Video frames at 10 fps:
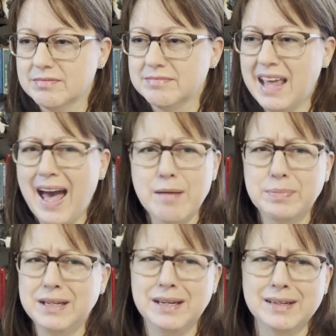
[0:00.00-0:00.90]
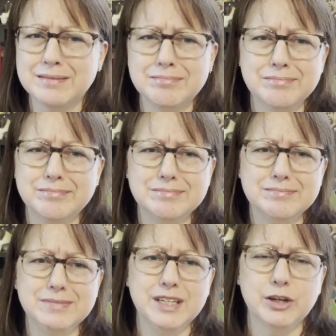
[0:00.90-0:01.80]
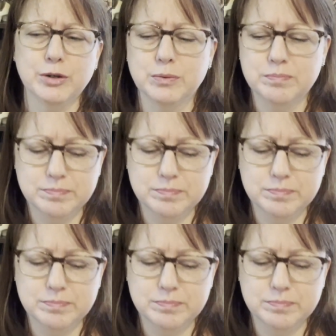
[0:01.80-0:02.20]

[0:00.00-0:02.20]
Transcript: happy and, you know,